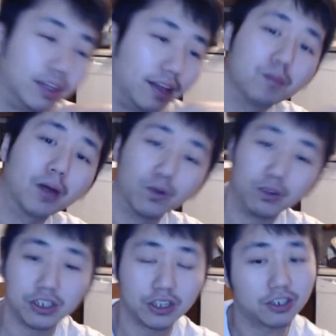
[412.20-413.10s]
then my older
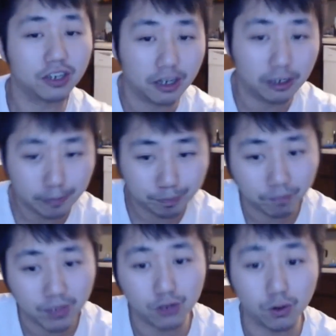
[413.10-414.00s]
sister
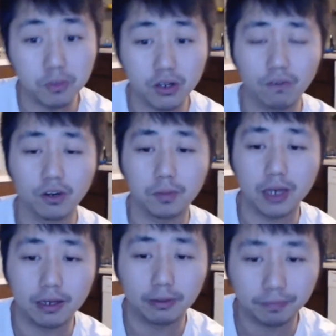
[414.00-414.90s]
swims over to
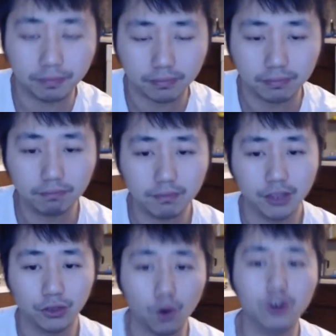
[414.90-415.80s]
me,
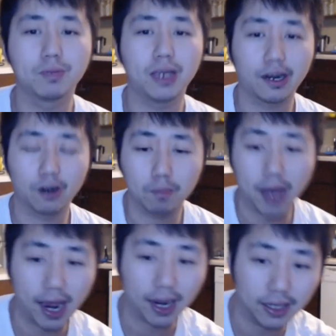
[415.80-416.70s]
throws me on her
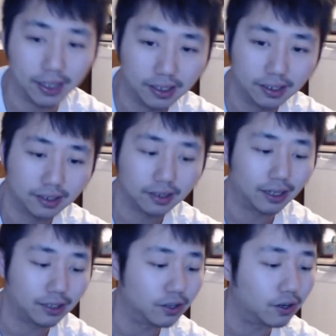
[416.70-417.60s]
back, like,
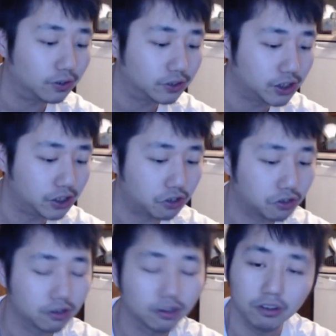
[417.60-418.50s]
you know, she's
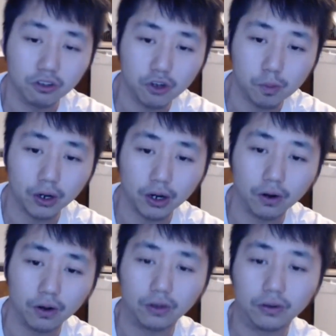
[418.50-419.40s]
superhero,
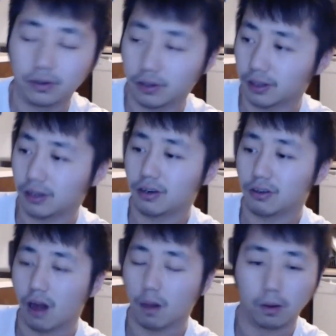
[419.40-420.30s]

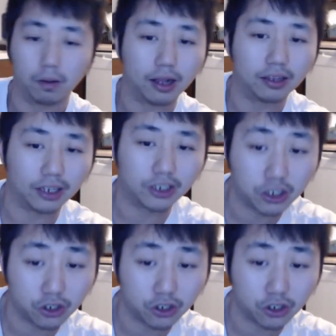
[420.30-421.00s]
blah, blah, blah. Like she's a